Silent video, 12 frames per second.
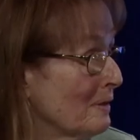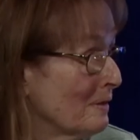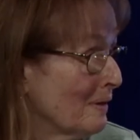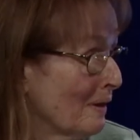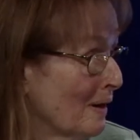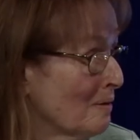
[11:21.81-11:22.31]

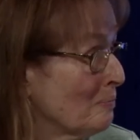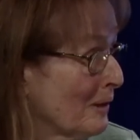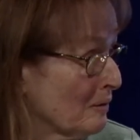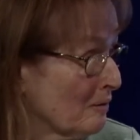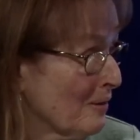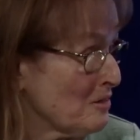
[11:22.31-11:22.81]
Domb,
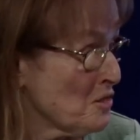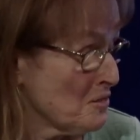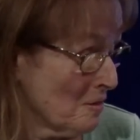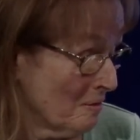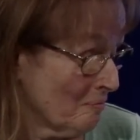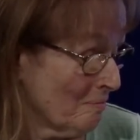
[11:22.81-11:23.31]
our res
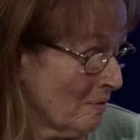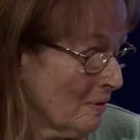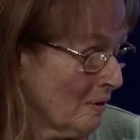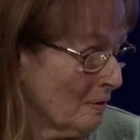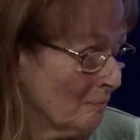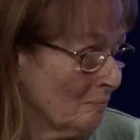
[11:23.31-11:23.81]

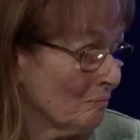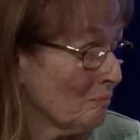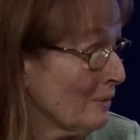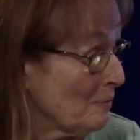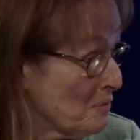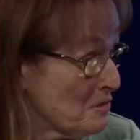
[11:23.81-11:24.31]
um,
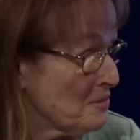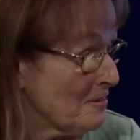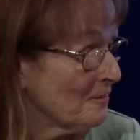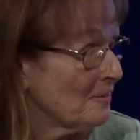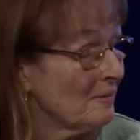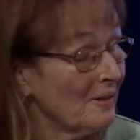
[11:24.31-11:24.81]

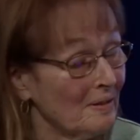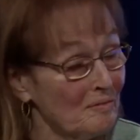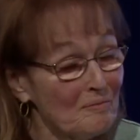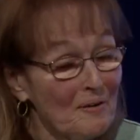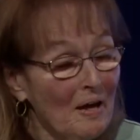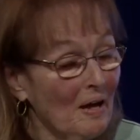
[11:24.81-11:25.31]
representative,
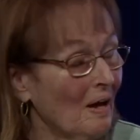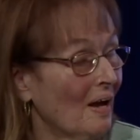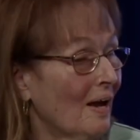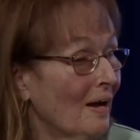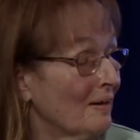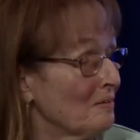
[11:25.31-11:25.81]

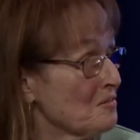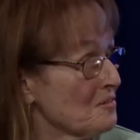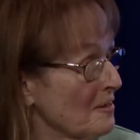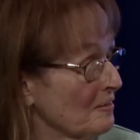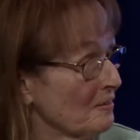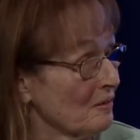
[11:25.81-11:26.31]
and
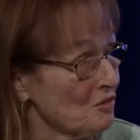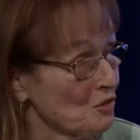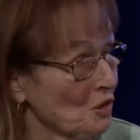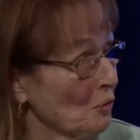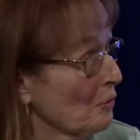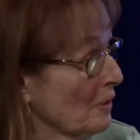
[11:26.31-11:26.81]
Senator
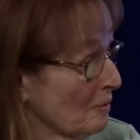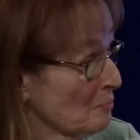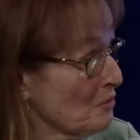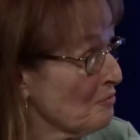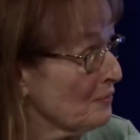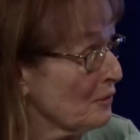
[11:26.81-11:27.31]
Jo
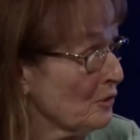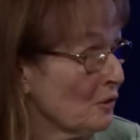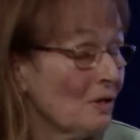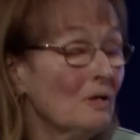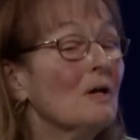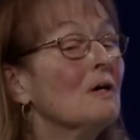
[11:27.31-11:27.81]
Comerford
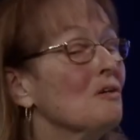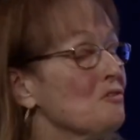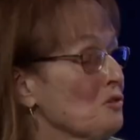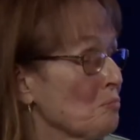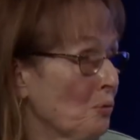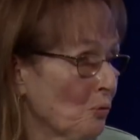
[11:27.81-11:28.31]

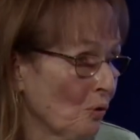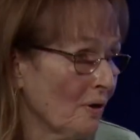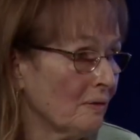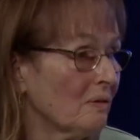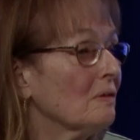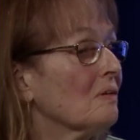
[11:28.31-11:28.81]

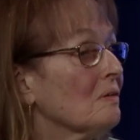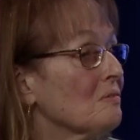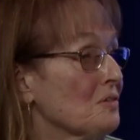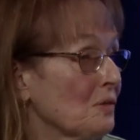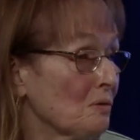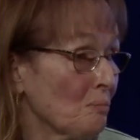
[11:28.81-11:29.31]
support
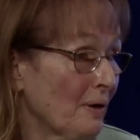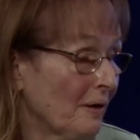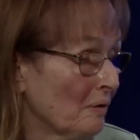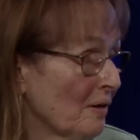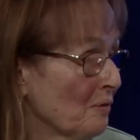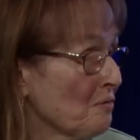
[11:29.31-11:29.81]
single payer
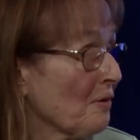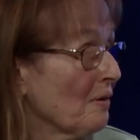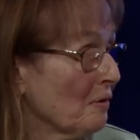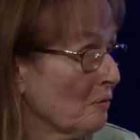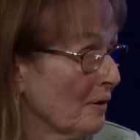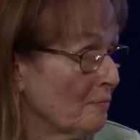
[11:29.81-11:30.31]
health
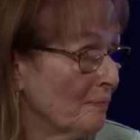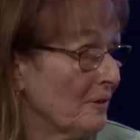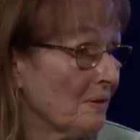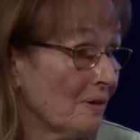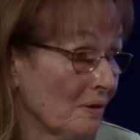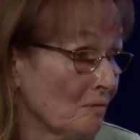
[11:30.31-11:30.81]
care and
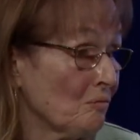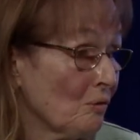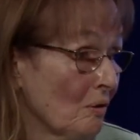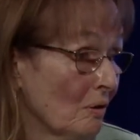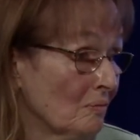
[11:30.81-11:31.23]
Medicare for all.